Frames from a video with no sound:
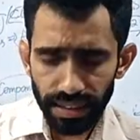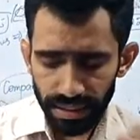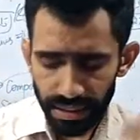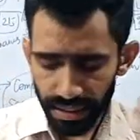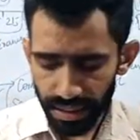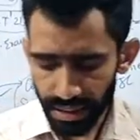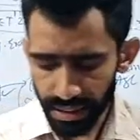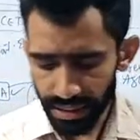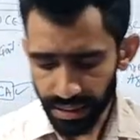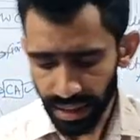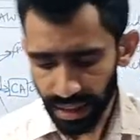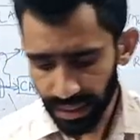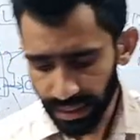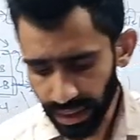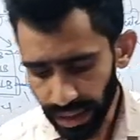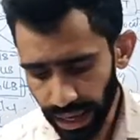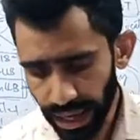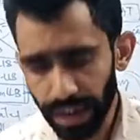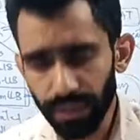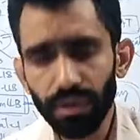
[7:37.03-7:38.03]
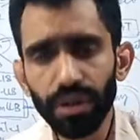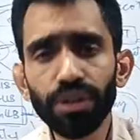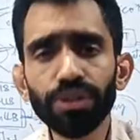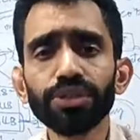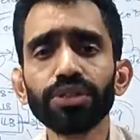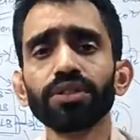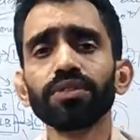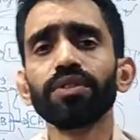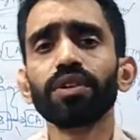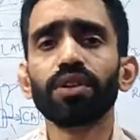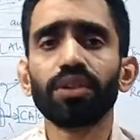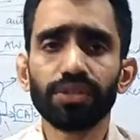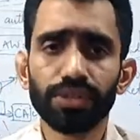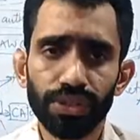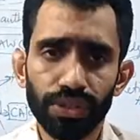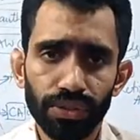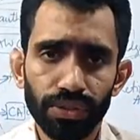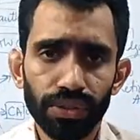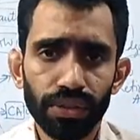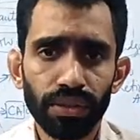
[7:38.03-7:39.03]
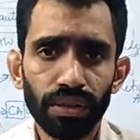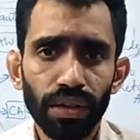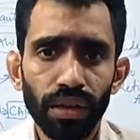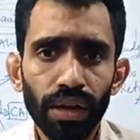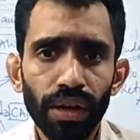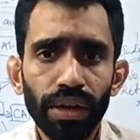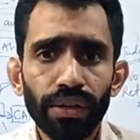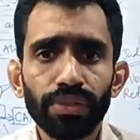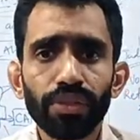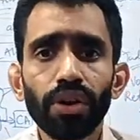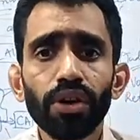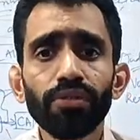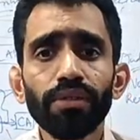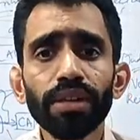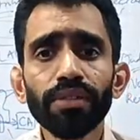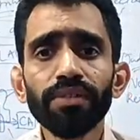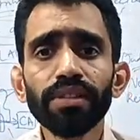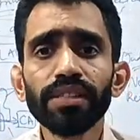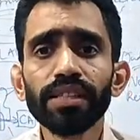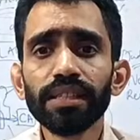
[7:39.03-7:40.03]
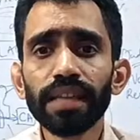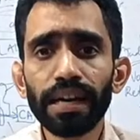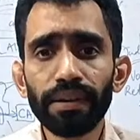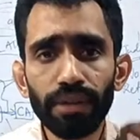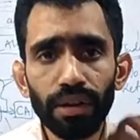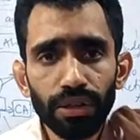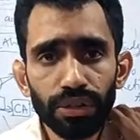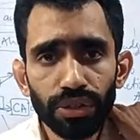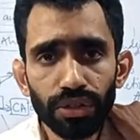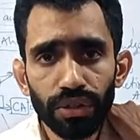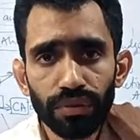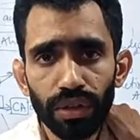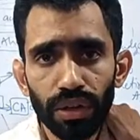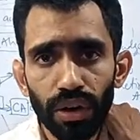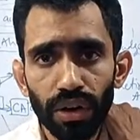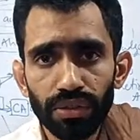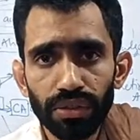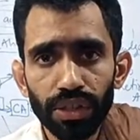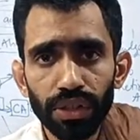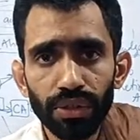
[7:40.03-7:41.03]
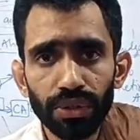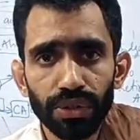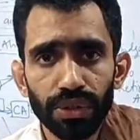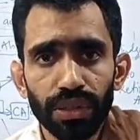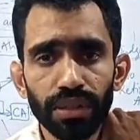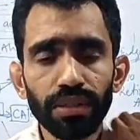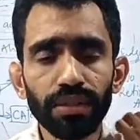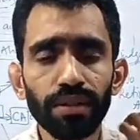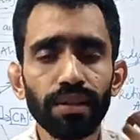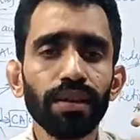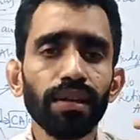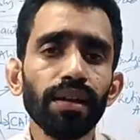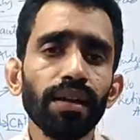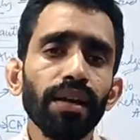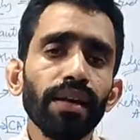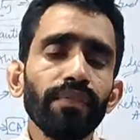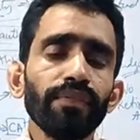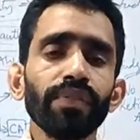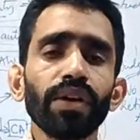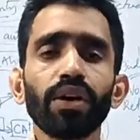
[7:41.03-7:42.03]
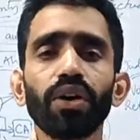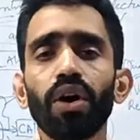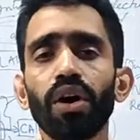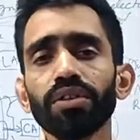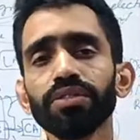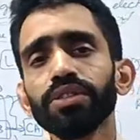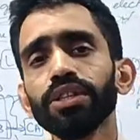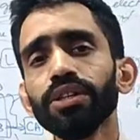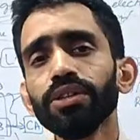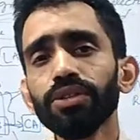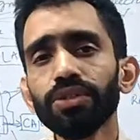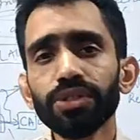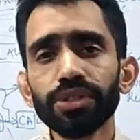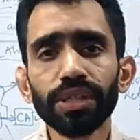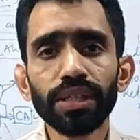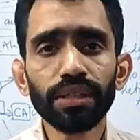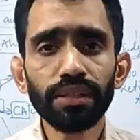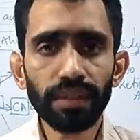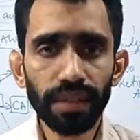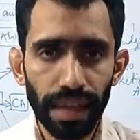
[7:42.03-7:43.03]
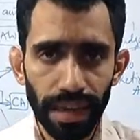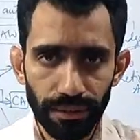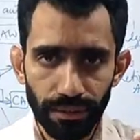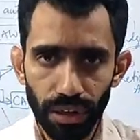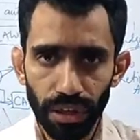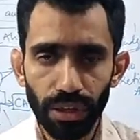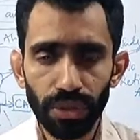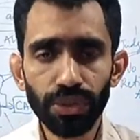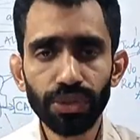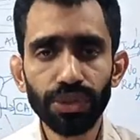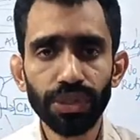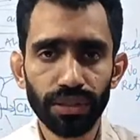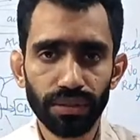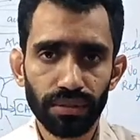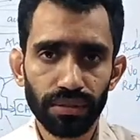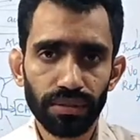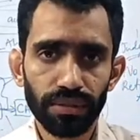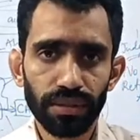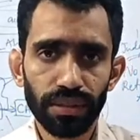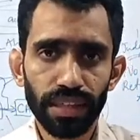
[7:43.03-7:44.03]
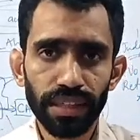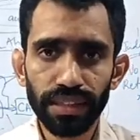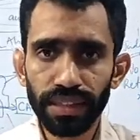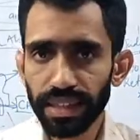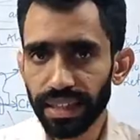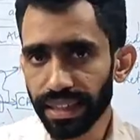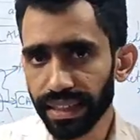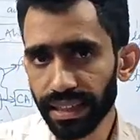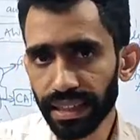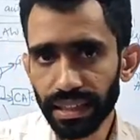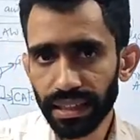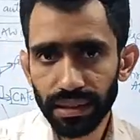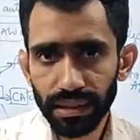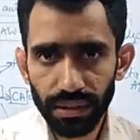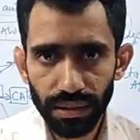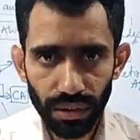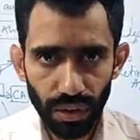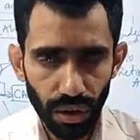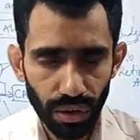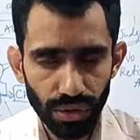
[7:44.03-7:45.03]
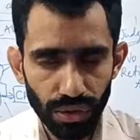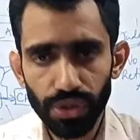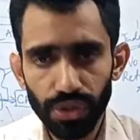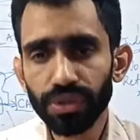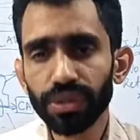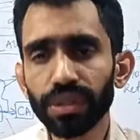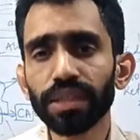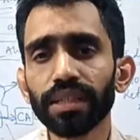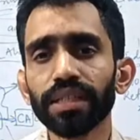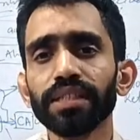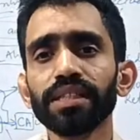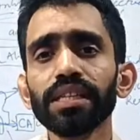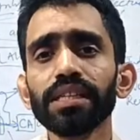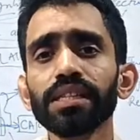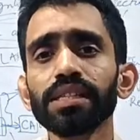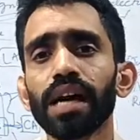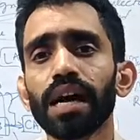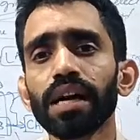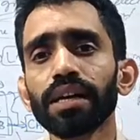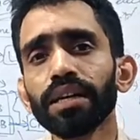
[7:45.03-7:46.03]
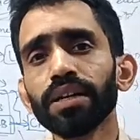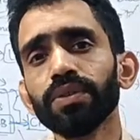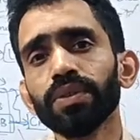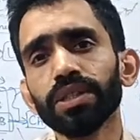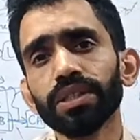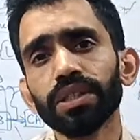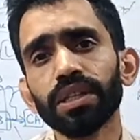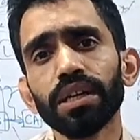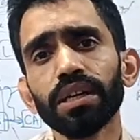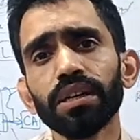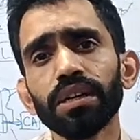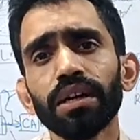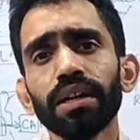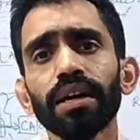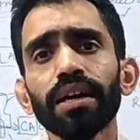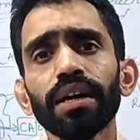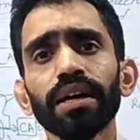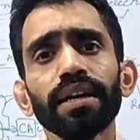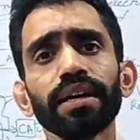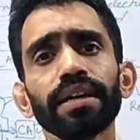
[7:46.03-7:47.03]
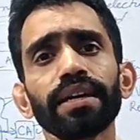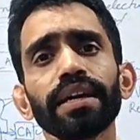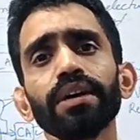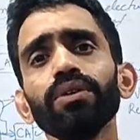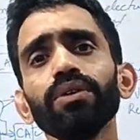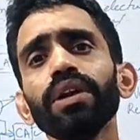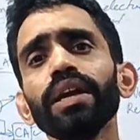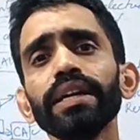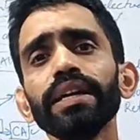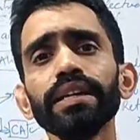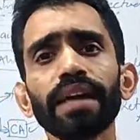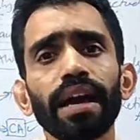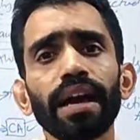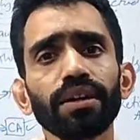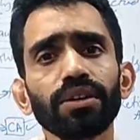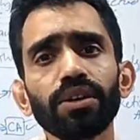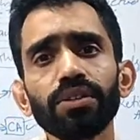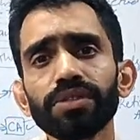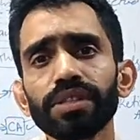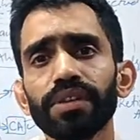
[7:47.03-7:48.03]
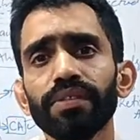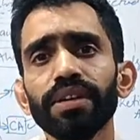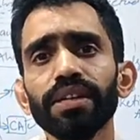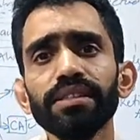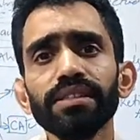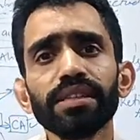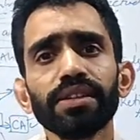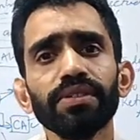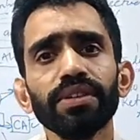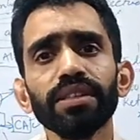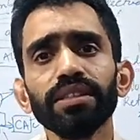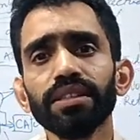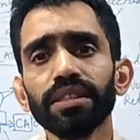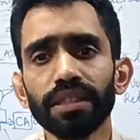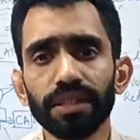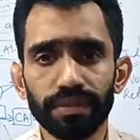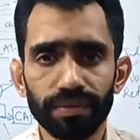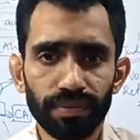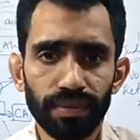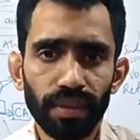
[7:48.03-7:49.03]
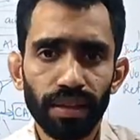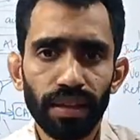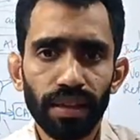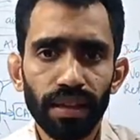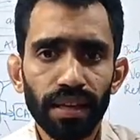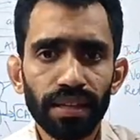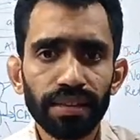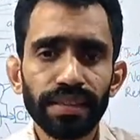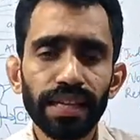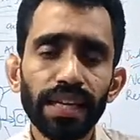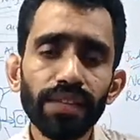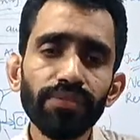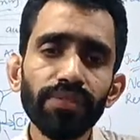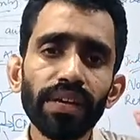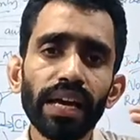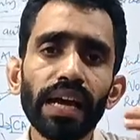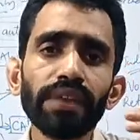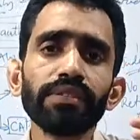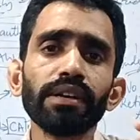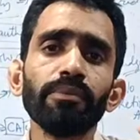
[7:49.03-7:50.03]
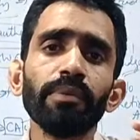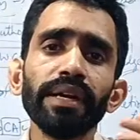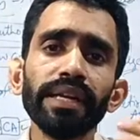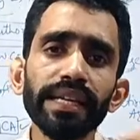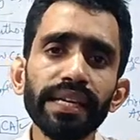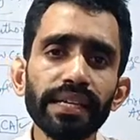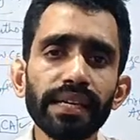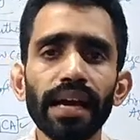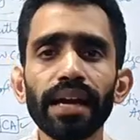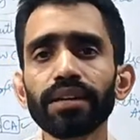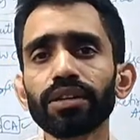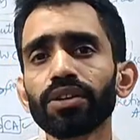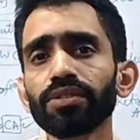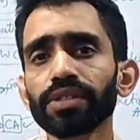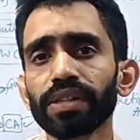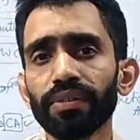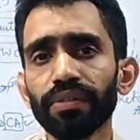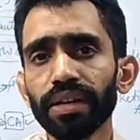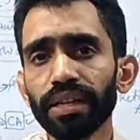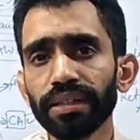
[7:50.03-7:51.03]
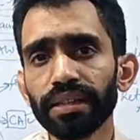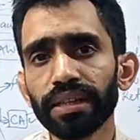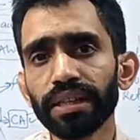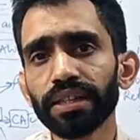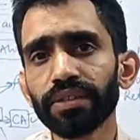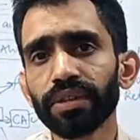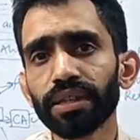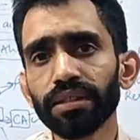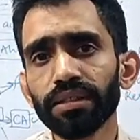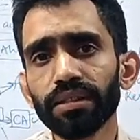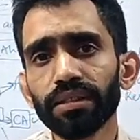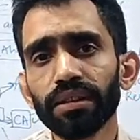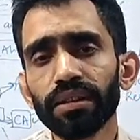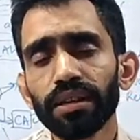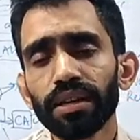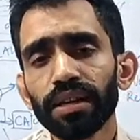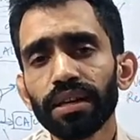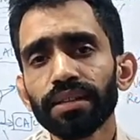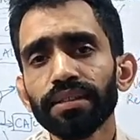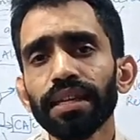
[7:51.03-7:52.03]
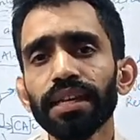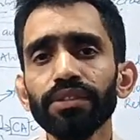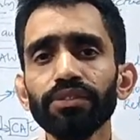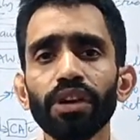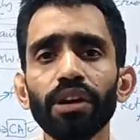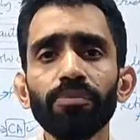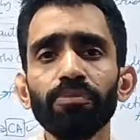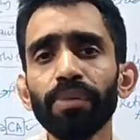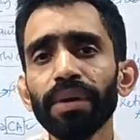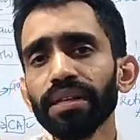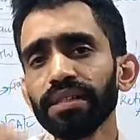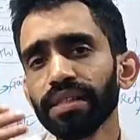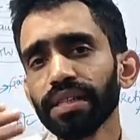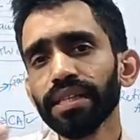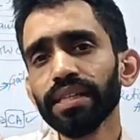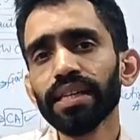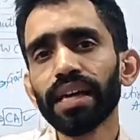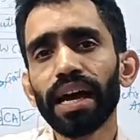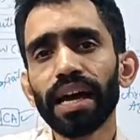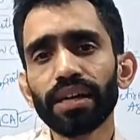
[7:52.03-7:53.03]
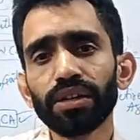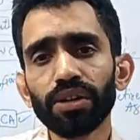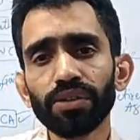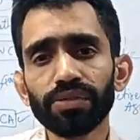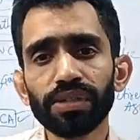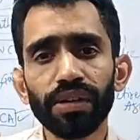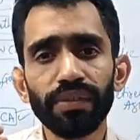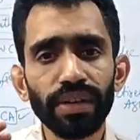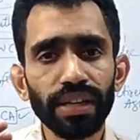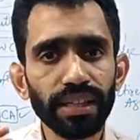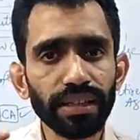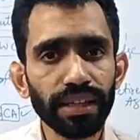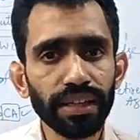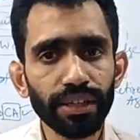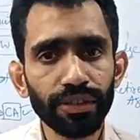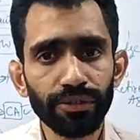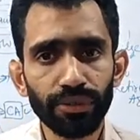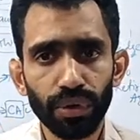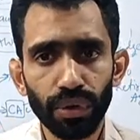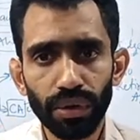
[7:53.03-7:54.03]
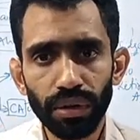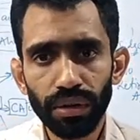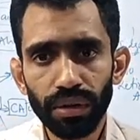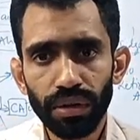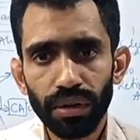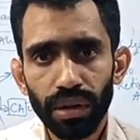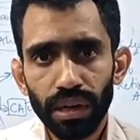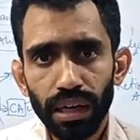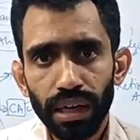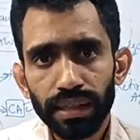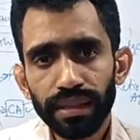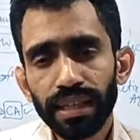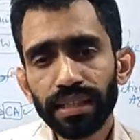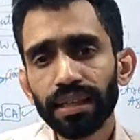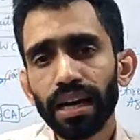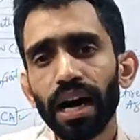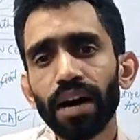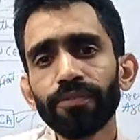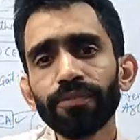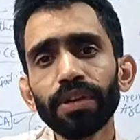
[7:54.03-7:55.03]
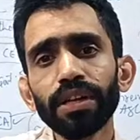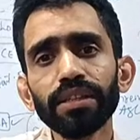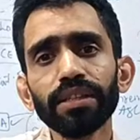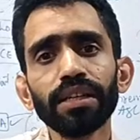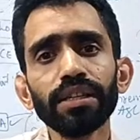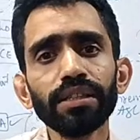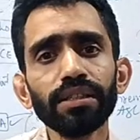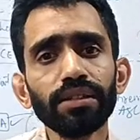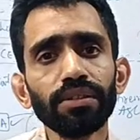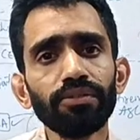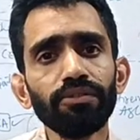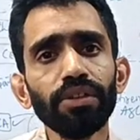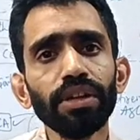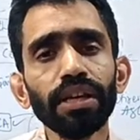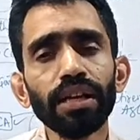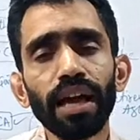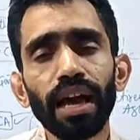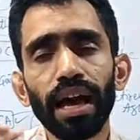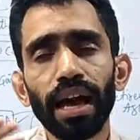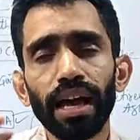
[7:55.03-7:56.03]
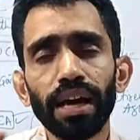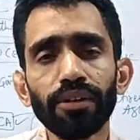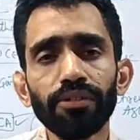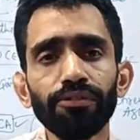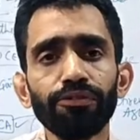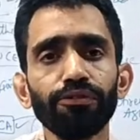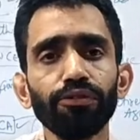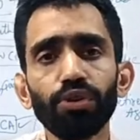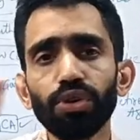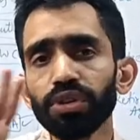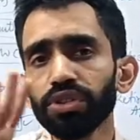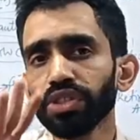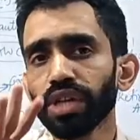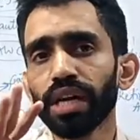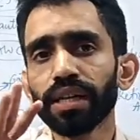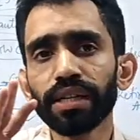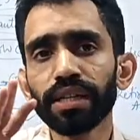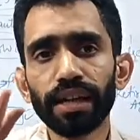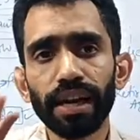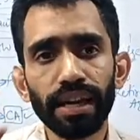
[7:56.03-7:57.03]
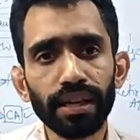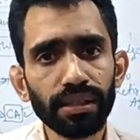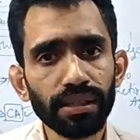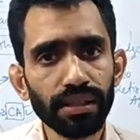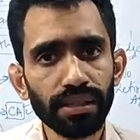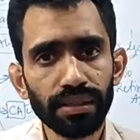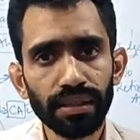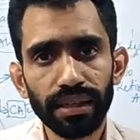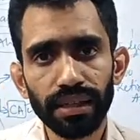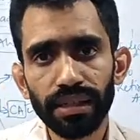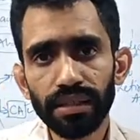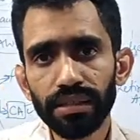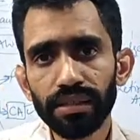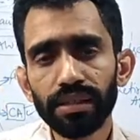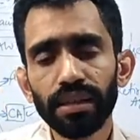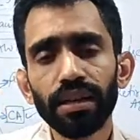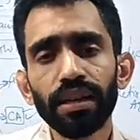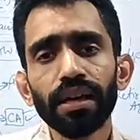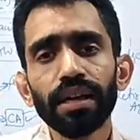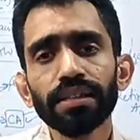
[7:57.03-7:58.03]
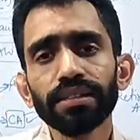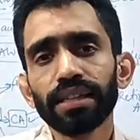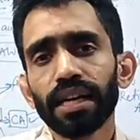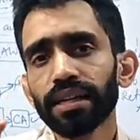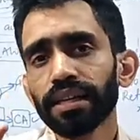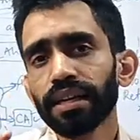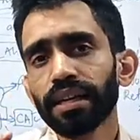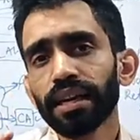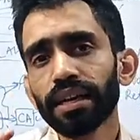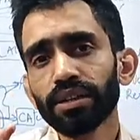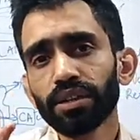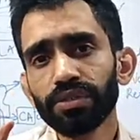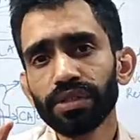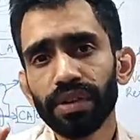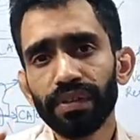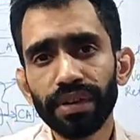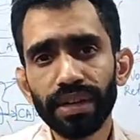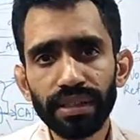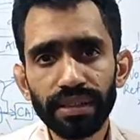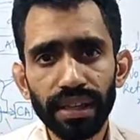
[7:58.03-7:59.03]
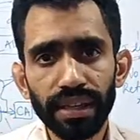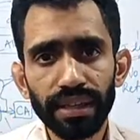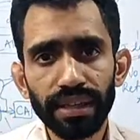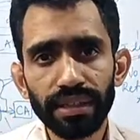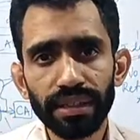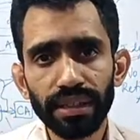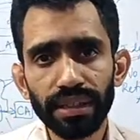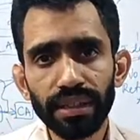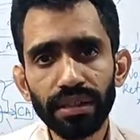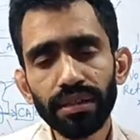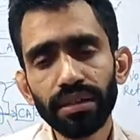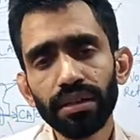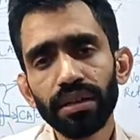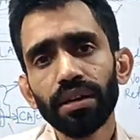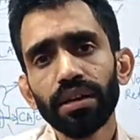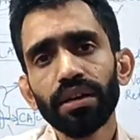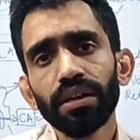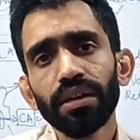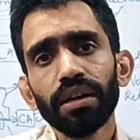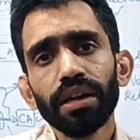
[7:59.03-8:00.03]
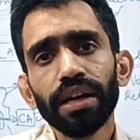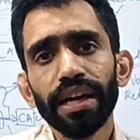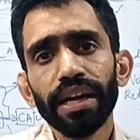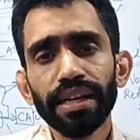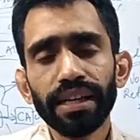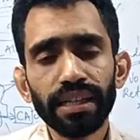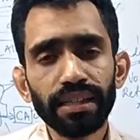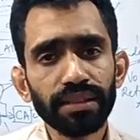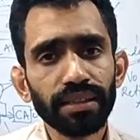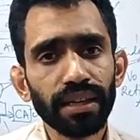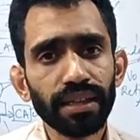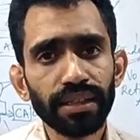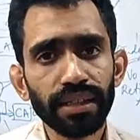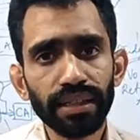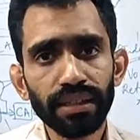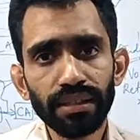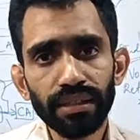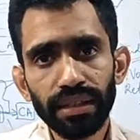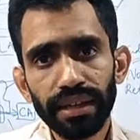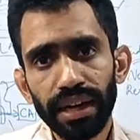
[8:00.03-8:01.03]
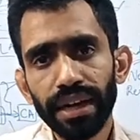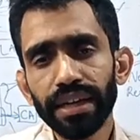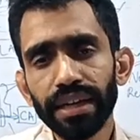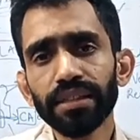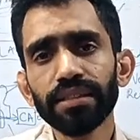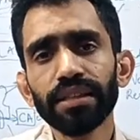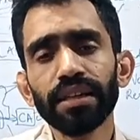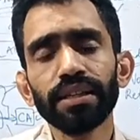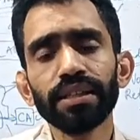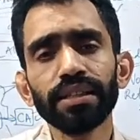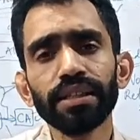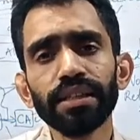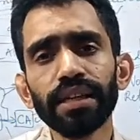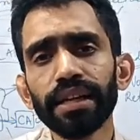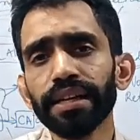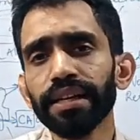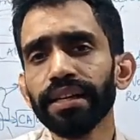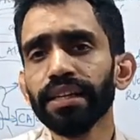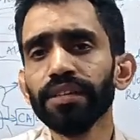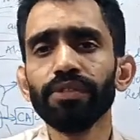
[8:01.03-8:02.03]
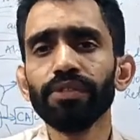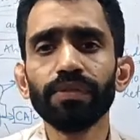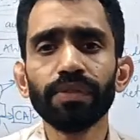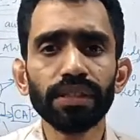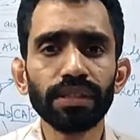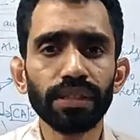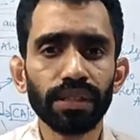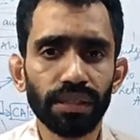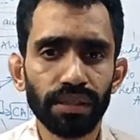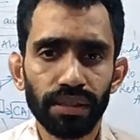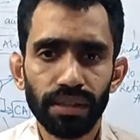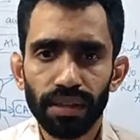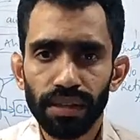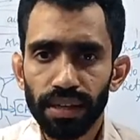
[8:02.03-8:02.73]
understand the evolution of the constitution. Now when we see the evolution of the constitution evolution in the Indian constitution history started with the Regulating Act of 1773. Then we have Amending Act of 1781. Then we have Pitt's India Act of 1784. Then after that we have 4 Charter Acts, that is Charter Act of 1793, 1813, 1833 and 1853.